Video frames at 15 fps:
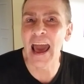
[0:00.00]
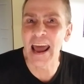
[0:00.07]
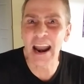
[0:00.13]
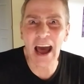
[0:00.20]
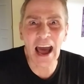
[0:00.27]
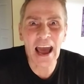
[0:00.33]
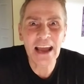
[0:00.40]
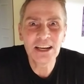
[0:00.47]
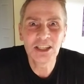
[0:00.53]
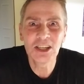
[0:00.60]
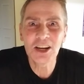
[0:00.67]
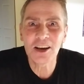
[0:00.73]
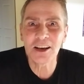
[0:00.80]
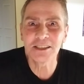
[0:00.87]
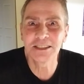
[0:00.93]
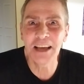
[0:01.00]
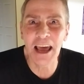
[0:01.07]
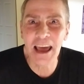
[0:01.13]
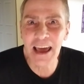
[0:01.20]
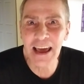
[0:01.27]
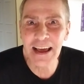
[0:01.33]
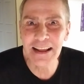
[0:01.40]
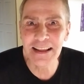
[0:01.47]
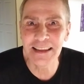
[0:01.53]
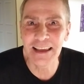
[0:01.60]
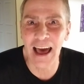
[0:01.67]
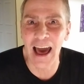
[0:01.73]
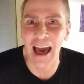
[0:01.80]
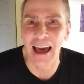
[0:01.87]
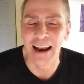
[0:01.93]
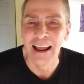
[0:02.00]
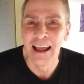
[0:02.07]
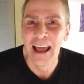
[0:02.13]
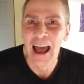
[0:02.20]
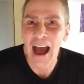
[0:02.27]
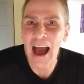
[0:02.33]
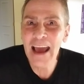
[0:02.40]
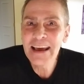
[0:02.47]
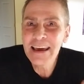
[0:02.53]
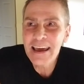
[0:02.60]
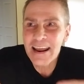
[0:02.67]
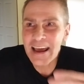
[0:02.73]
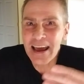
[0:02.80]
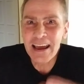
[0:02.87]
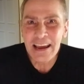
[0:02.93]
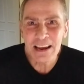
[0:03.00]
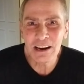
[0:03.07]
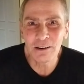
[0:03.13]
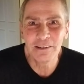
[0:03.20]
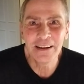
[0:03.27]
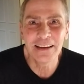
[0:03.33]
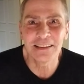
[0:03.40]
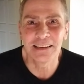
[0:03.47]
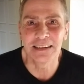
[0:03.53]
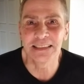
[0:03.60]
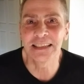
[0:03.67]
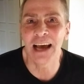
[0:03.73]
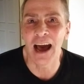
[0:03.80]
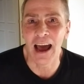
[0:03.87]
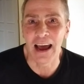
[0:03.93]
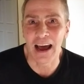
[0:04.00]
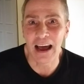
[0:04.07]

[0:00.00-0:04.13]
And I just hate that. I get angry at this guy.